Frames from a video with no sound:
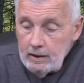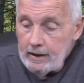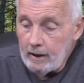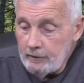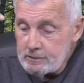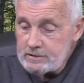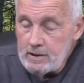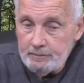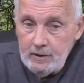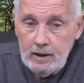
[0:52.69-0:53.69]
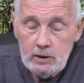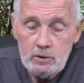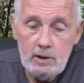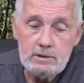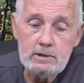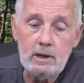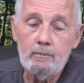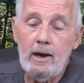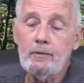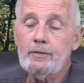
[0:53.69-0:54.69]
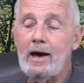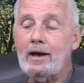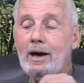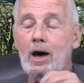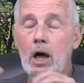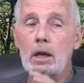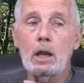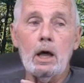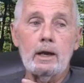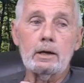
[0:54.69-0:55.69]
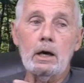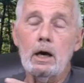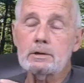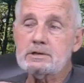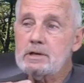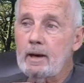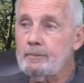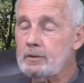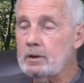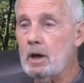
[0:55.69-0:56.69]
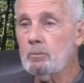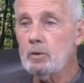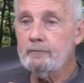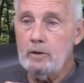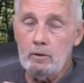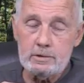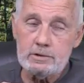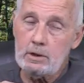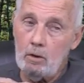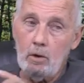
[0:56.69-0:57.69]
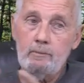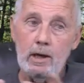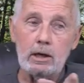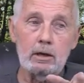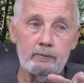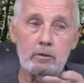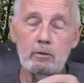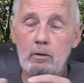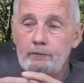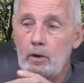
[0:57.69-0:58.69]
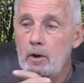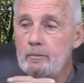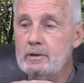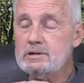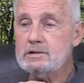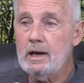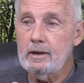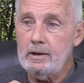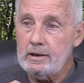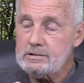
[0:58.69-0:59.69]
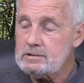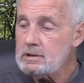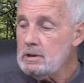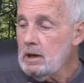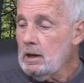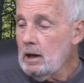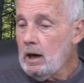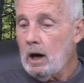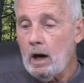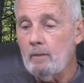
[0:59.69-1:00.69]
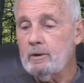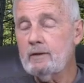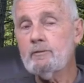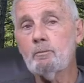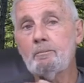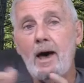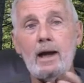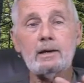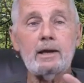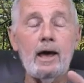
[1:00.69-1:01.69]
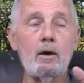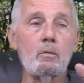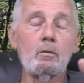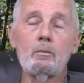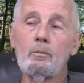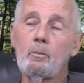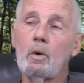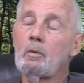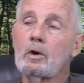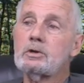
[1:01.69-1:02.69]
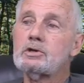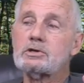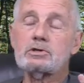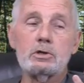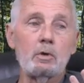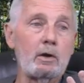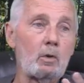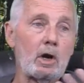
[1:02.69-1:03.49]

Now, there's something interesting about that online concept. A number of years ago, and many of you have heard me say this, even back down when we were just doing